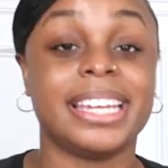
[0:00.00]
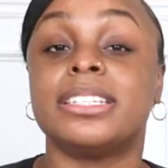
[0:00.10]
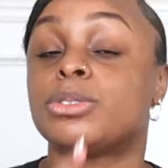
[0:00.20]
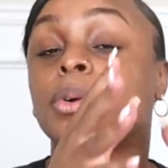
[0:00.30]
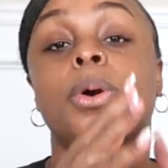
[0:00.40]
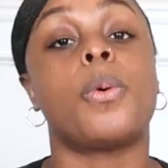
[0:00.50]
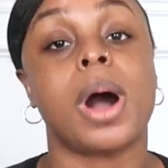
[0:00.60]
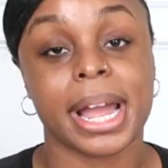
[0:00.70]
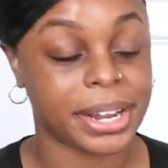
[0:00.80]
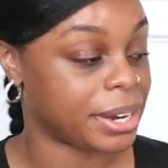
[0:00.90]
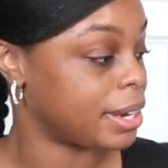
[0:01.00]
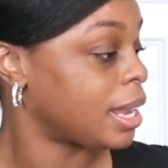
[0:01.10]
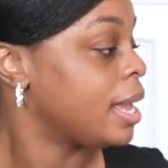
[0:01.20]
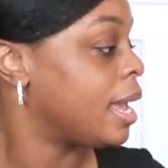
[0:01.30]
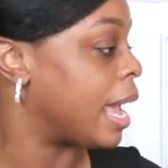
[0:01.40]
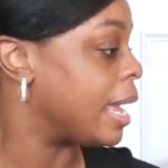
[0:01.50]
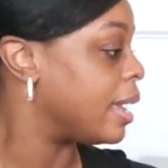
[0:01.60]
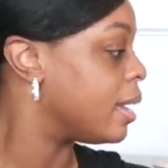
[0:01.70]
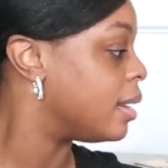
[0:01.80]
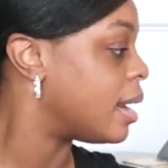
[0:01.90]
It's required,
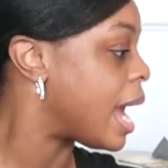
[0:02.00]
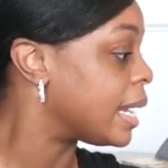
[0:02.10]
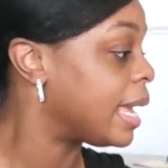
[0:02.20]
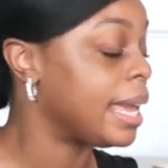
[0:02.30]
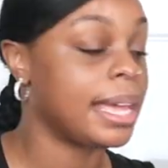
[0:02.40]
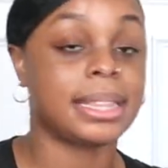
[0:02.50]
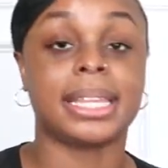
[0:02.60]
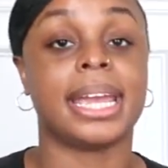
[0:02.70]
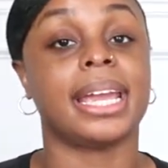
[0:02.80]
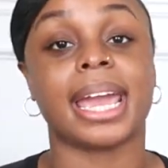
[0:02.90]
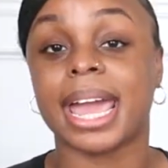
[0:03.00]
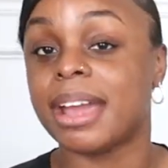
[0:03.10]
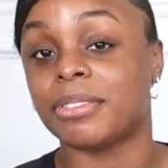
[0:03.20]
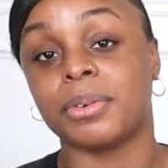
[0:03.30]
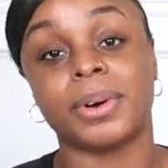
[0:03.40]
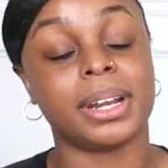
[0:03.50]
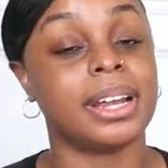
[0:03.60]
and I can't thank everyone